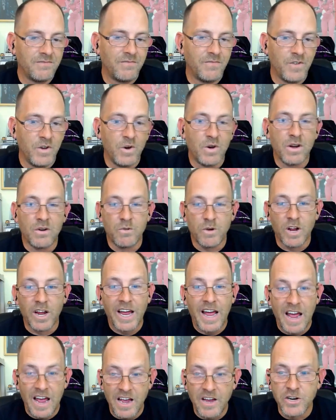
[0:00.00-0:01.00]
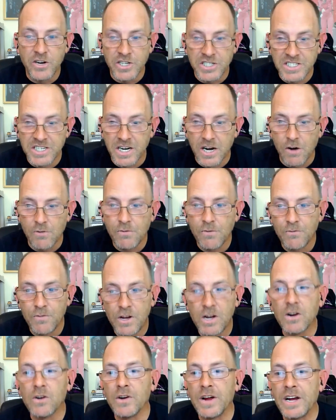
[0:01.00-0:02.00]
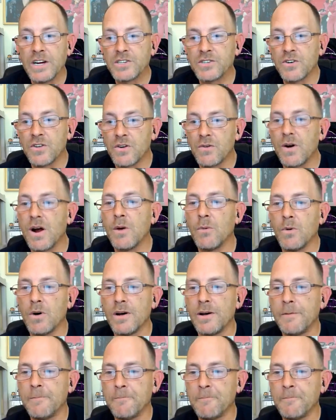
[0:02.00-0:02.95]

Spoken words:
you can really hang yourself if you don't answer the right way.